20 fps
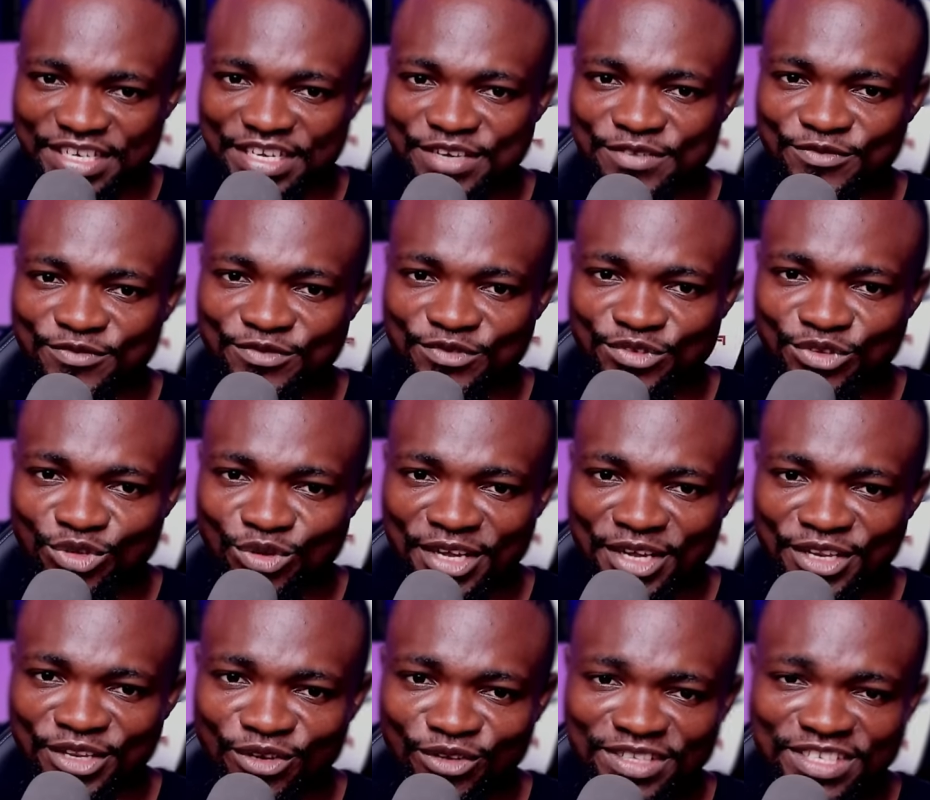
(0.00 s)
If you are
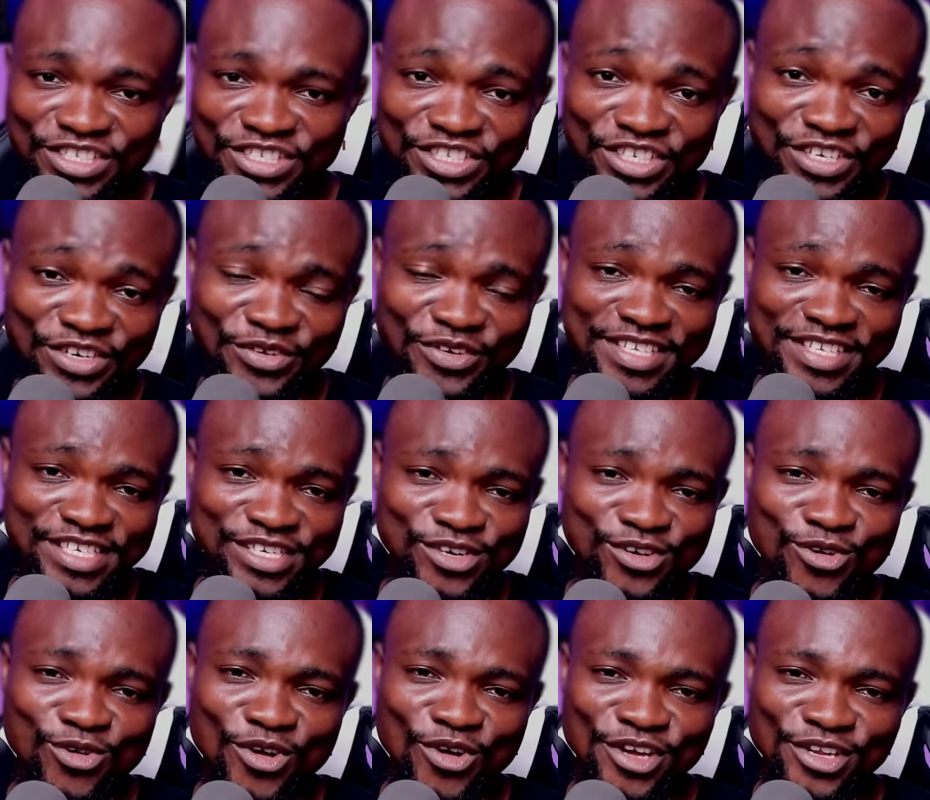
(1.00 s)
not generating
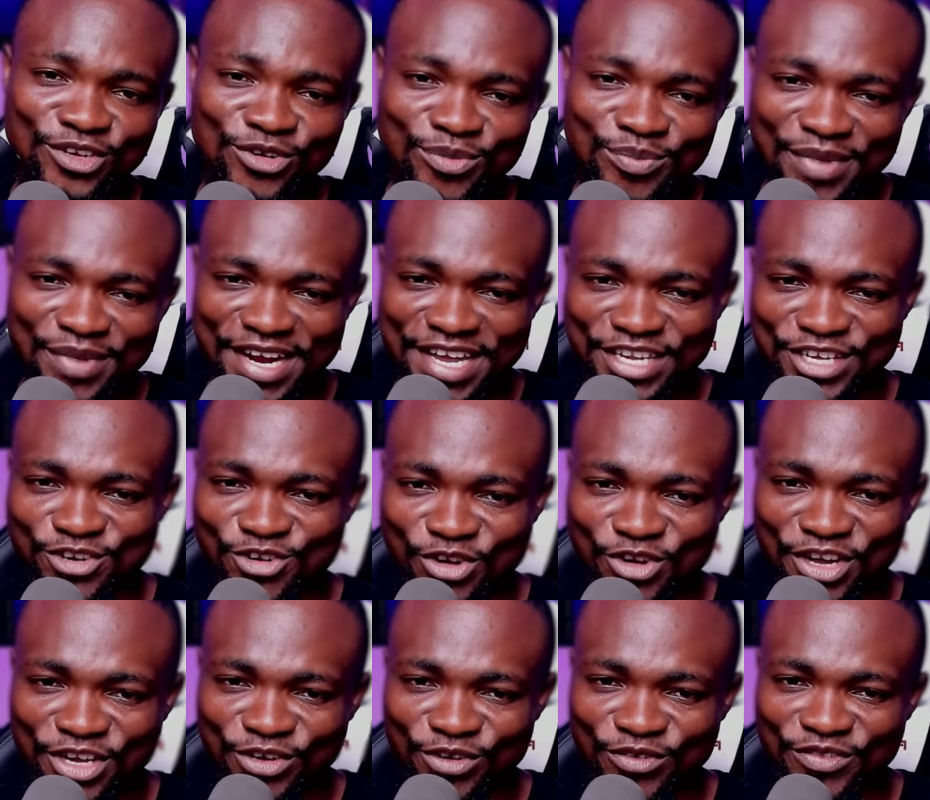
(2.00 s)
coin or mining
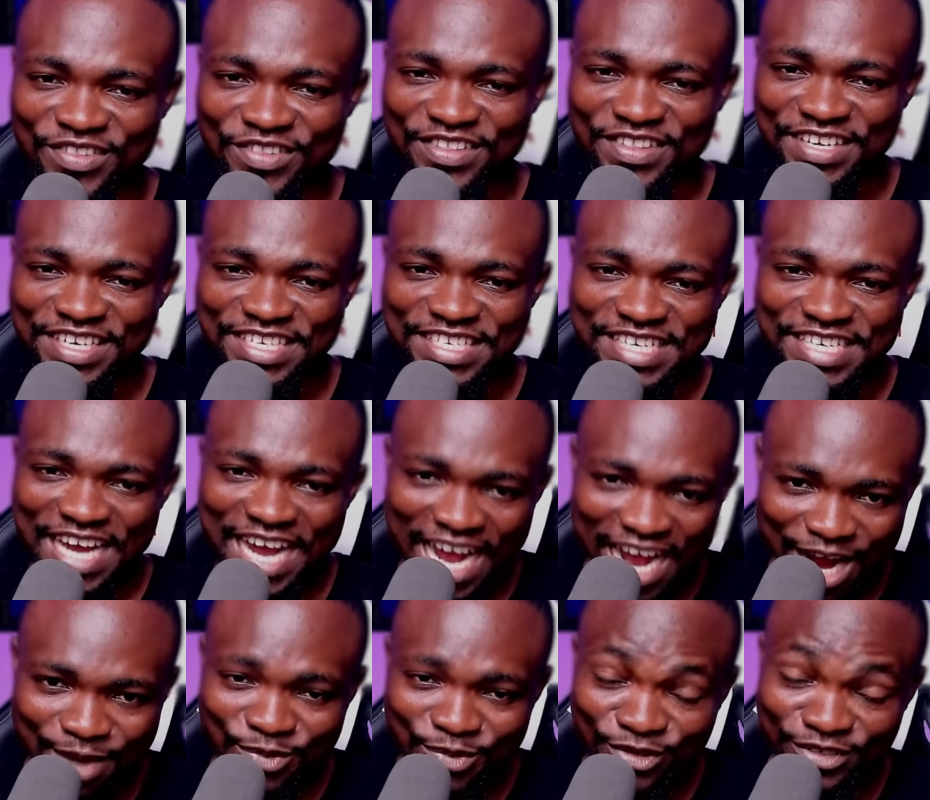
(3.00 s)
coin on this
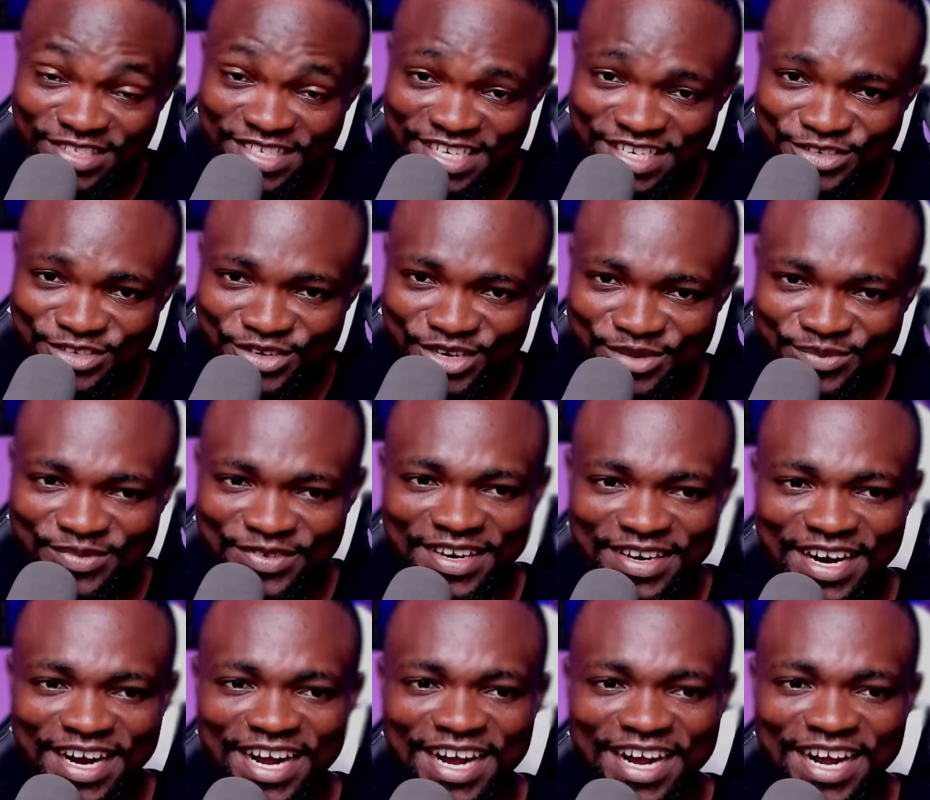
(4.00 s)
app on Telegram,